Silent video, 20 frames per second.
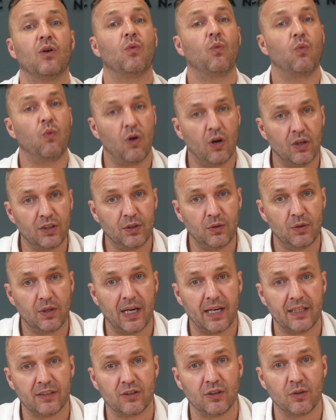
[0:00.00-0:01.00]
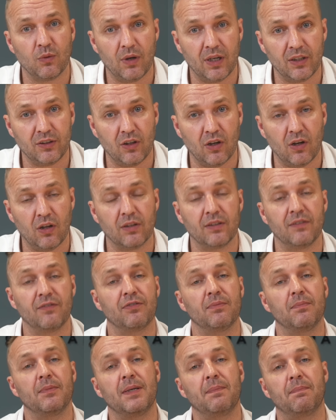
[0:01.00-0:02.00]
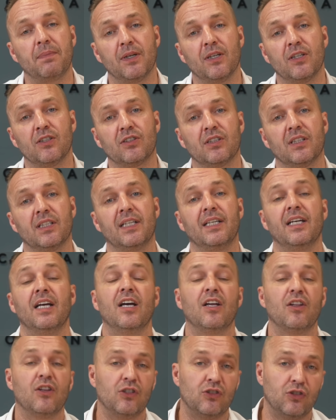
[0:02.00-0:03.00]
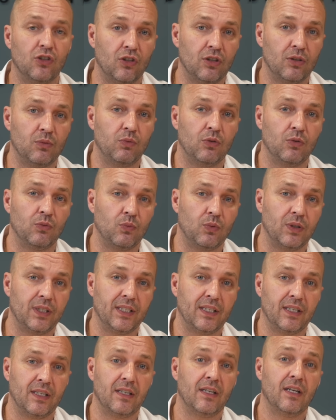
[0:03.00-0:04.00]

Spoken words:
What are you guys going to wear on your holiday? For me personally, there's only one winner,